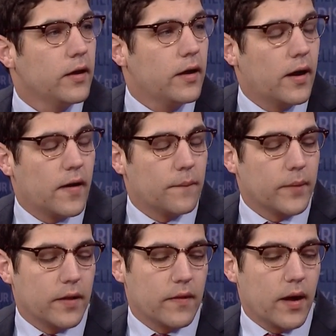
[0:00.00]
And
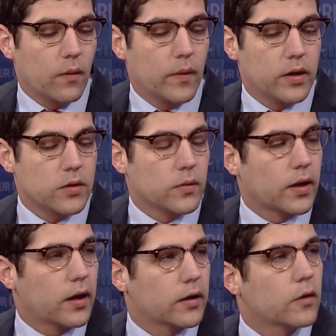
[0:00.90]
that way you can
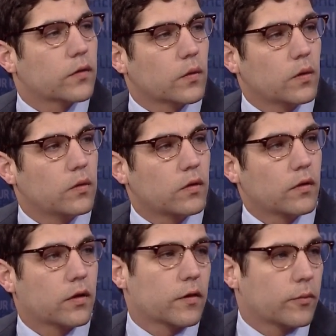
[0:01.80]
kind of go through, you can
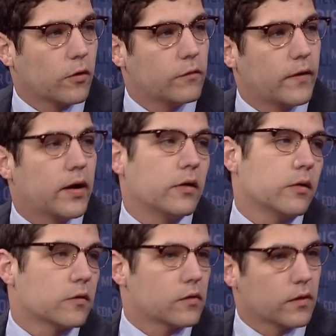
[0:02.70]
look at their profile, you can
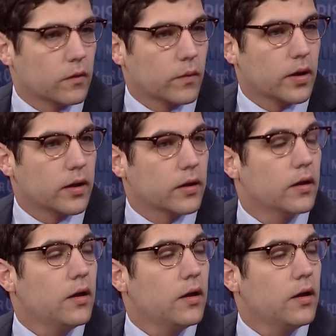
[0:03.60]
see their rating,